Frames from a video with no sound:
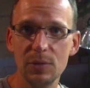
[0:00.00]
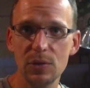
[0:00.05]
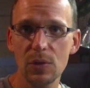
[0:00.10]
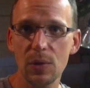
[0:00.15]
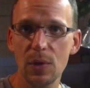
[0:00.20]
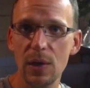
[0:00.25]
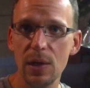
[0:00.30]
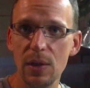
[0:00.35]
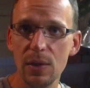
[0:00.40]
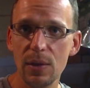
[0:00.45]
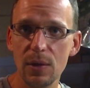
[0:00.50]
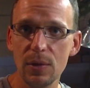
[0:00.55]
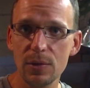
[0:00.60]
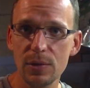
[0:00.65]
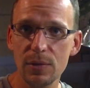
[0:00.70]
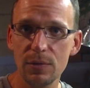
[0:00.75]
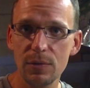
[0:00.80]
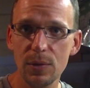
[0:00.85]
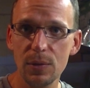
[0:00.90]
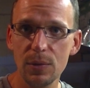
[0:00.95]
sorry to
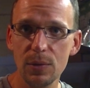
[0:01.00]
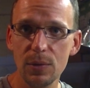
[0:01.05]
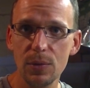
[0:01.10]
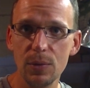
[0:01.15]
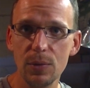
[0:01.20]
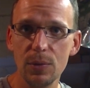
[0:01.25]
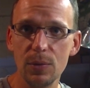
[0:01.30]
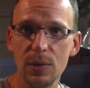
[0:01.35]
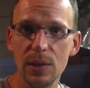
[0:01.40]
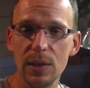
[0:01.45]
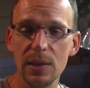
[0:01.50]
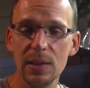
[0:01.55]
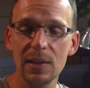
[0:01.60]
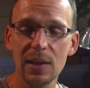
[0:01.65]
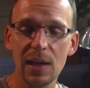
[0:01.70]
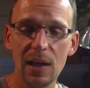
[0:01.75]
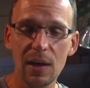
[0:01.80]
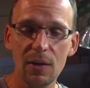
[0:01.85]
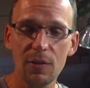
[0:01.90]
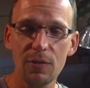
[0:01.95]
those of you who
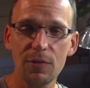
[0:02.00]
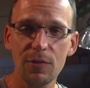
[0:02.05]
didn't care